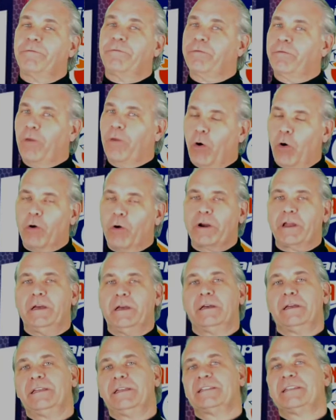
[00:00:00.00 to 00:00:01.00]
Florida
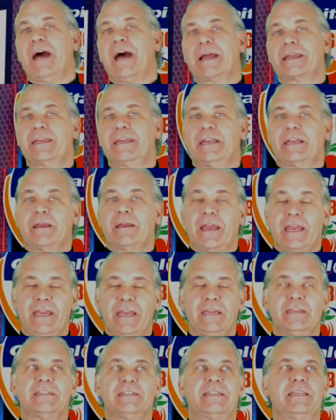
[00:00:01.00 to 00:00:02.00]
is not getting it.
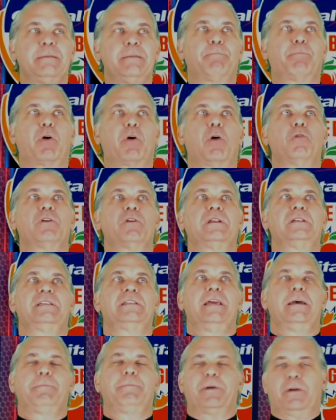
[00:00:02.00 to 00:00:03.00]
He is the
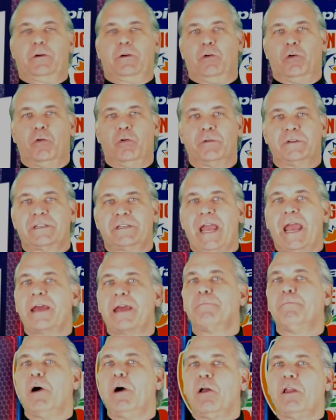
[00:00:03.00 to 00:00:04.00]
prototypical
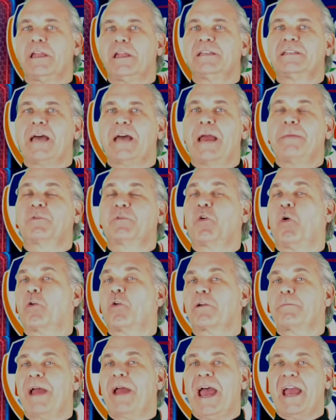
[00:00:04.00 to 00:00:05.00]
Dan Mullen type
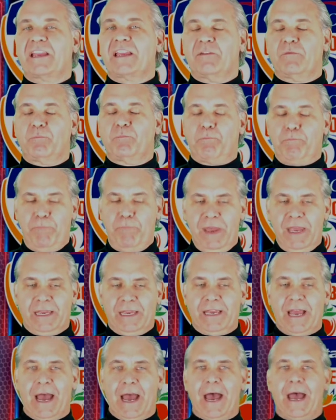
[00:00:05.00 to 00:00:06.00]
quarterback,
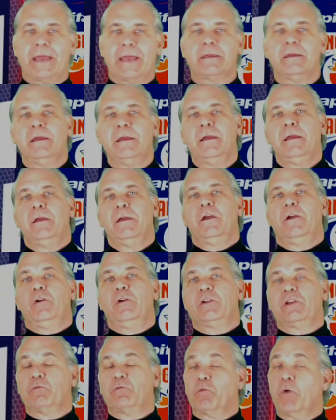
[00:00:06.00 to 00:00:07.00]
big guy
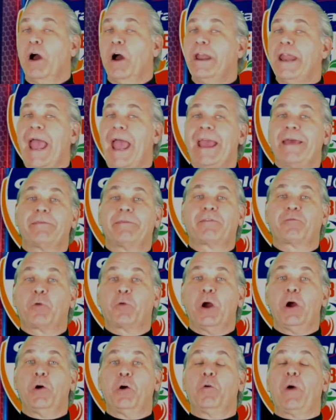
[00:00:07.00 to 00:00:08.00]
who can run and
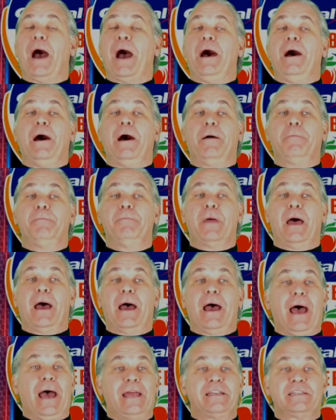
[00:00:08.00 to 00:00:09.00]
throw.
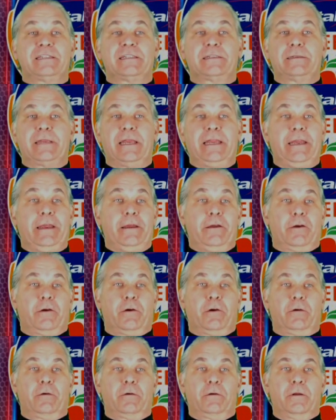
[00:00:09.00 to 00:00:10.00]
I just
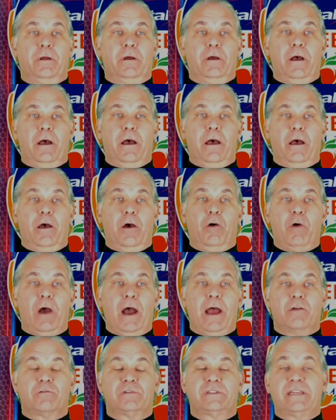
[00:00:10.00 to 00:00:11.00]
hear
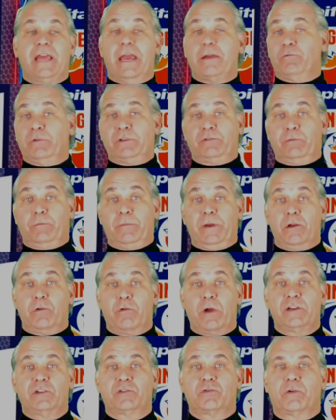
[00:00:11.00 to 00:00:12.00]
Ohio State, which would be a
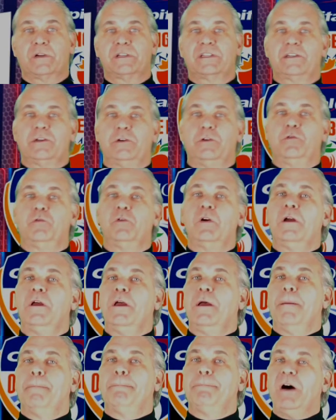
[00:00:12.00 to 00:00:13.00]
great choice too.
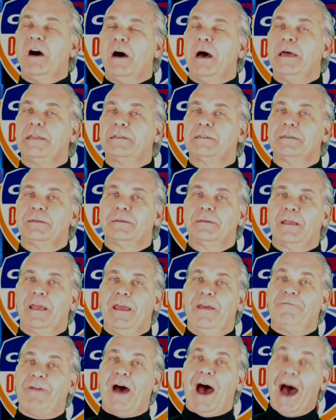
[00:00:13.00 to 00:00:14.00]
But
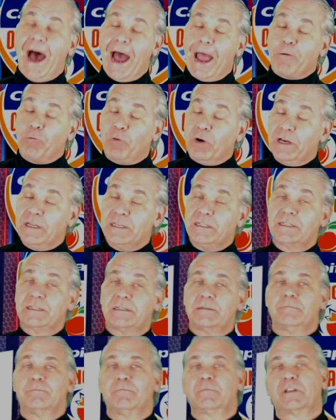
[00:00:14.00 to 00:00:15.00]
if I
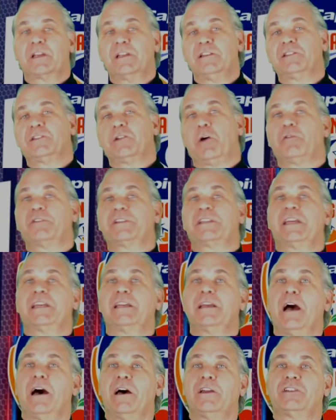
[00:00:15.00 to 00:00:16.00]
was
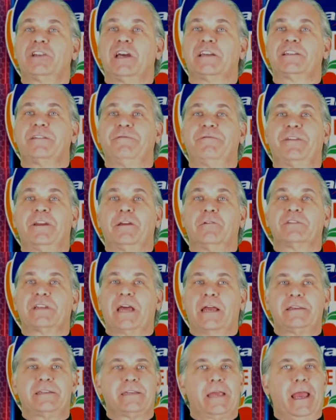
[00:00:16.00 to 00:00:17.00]
consulting Justin Fields,
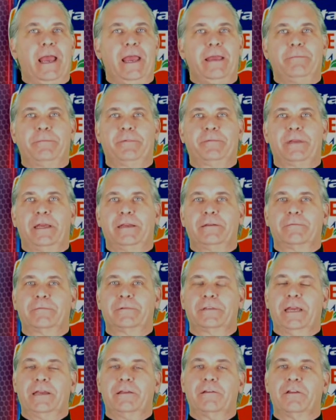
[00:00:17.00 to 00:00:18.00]
I'd say, hey,
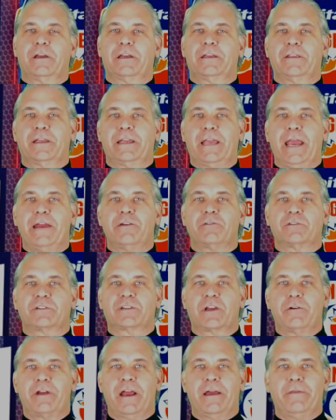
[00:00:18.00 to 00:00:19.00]
take a look at the Gators.
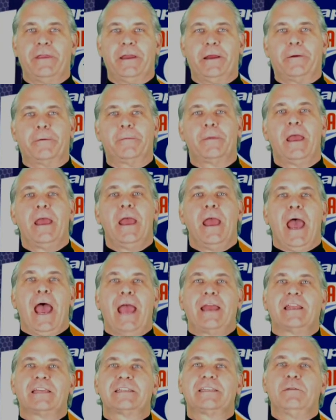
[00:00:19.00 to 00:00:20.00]
Go down there.
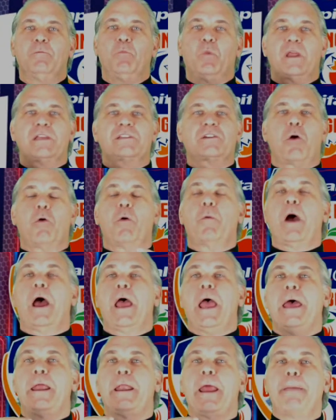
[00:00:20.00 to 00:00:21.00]
Hey, listen, let's go
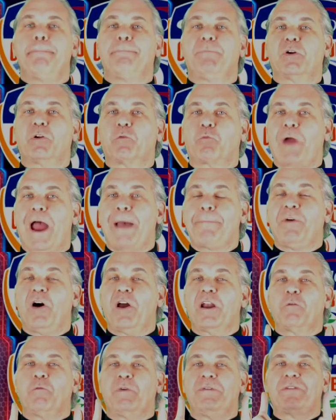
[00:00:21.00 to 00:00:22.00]
ahead and put a wrap
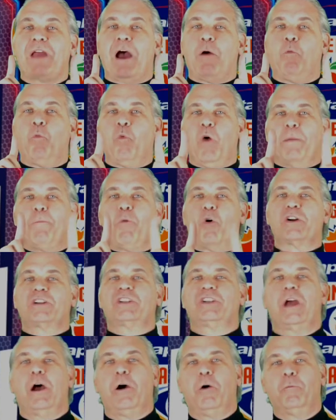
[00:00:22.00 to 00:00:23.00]
on it. We've got one more
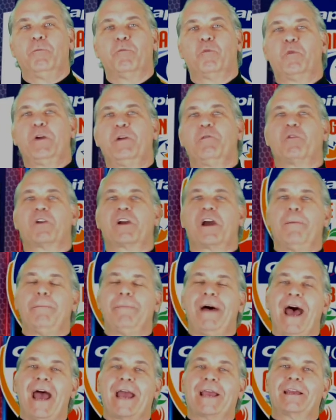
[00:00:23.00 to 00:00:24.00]
show. We will come
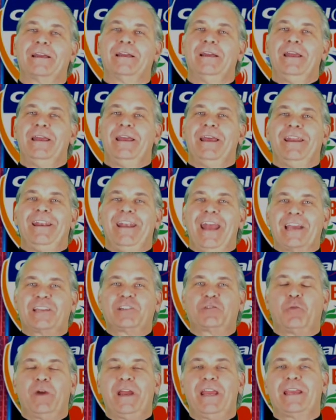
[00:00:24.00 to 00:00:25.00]
back
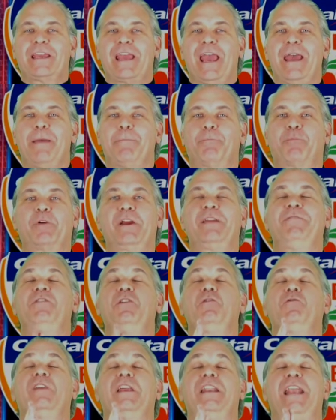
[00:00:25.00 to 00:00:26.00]
next week and
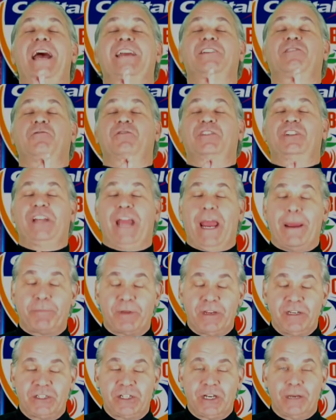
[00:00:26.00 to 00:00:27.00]
preview the national
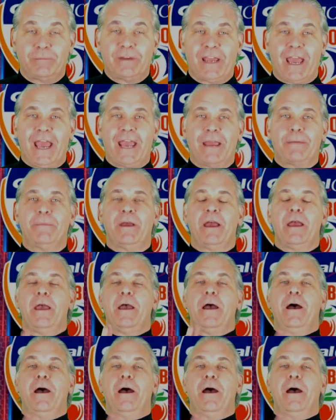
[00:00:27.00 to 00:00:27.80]
championship game.